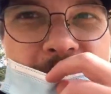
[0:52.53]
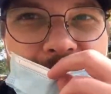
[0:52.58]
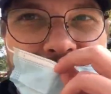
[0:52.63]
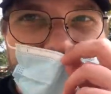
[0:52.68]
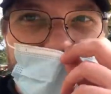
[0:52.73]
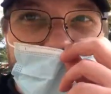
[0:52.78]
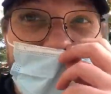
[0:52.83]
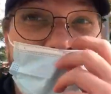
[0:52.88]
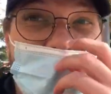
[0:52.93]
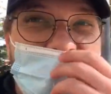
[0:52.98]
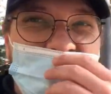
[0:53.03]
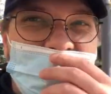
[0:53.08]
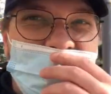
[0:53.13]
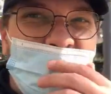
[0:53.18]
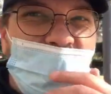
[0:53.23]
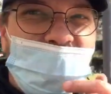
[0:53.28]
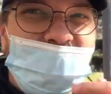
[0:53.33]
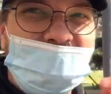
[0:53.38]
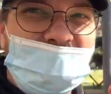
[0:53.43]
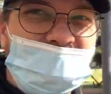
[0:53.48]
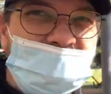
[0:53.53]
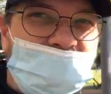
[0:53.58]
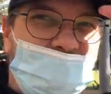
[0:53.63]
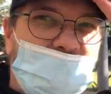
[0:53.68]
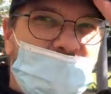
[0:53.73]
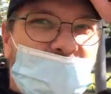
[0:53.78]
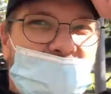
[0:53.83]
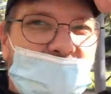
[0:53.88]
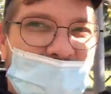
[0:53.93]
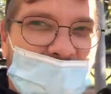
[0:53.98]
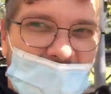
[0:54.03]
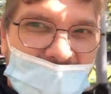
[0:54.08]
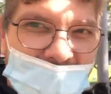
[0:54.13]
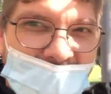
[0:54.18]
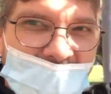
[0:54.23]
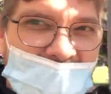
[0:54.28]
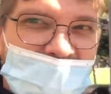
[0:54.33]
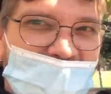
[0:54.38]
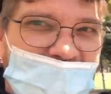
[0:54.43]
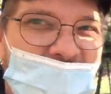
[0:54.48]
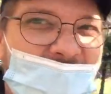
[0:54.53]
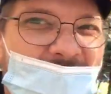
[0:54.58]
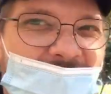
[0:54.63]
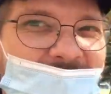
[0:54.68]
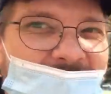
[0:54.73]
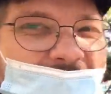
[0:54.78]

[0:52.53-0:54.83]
good morning, everybody. Welcome back